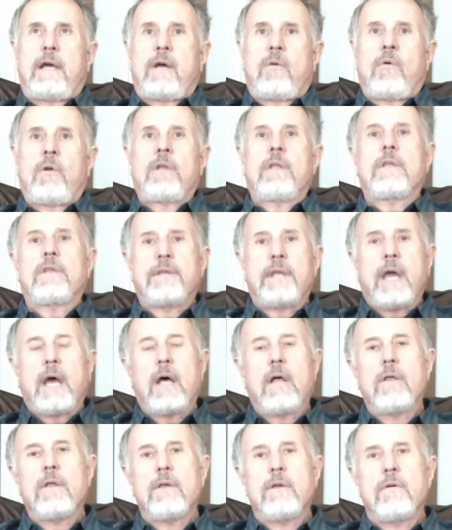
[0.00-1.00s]
Now I wanted to
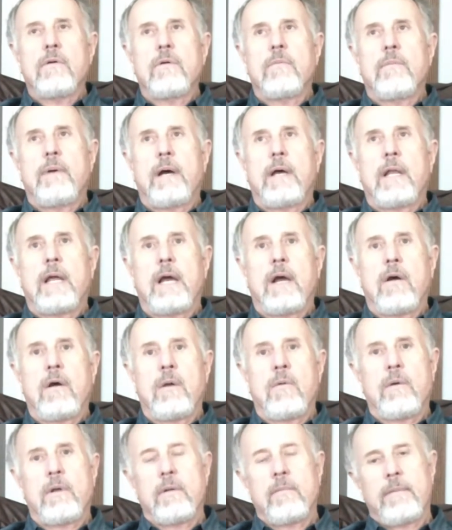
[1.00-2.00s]
tell you about how
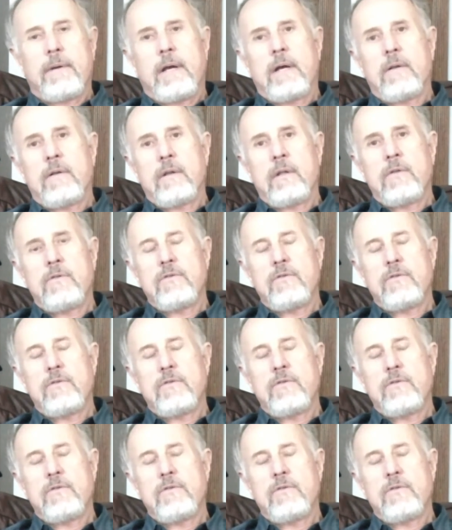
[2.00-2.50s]
I went about.